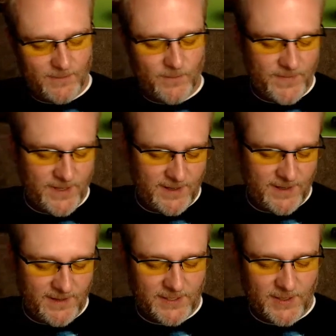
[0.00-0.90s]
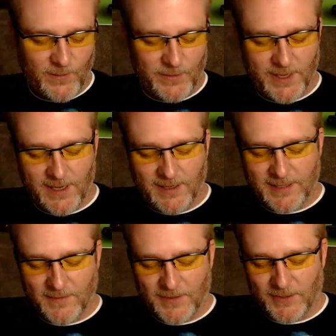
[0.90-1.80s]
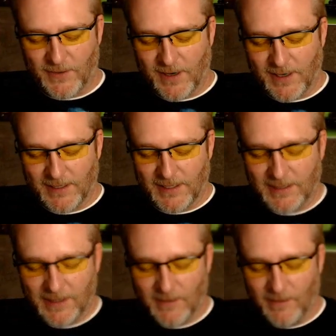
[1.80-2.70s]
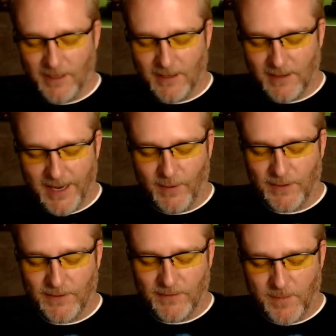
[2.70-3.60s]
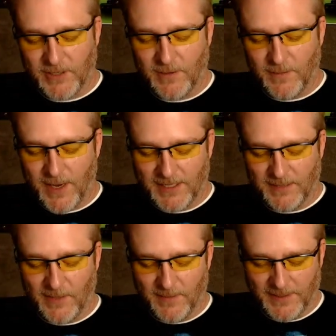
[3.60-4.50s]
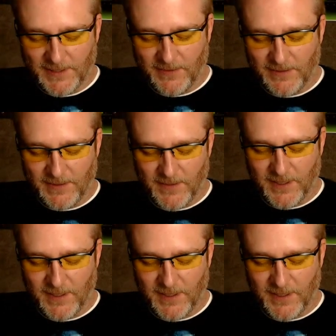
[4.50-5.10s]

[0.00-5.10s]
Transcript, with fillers: the this note will not self-destruct because it's literally the language of a Mission Impossible episode or something.